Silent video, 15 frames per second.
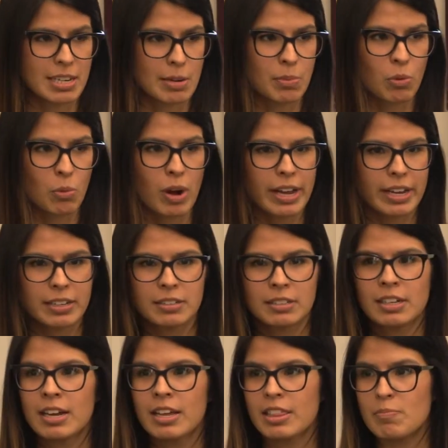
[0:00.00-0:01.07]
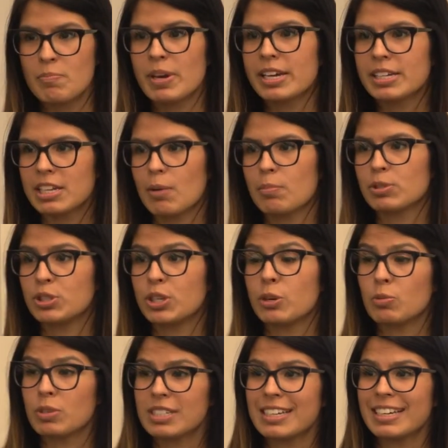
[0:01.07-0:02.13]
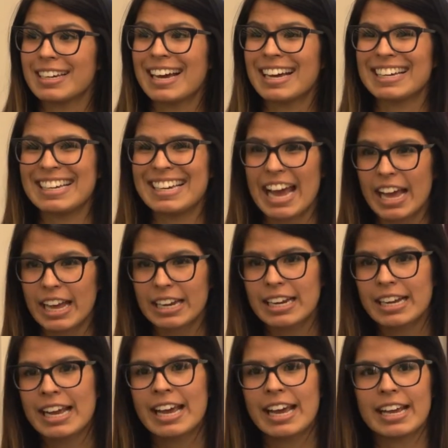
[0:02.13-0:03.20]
Number one, the biggest opportunity we're seeing again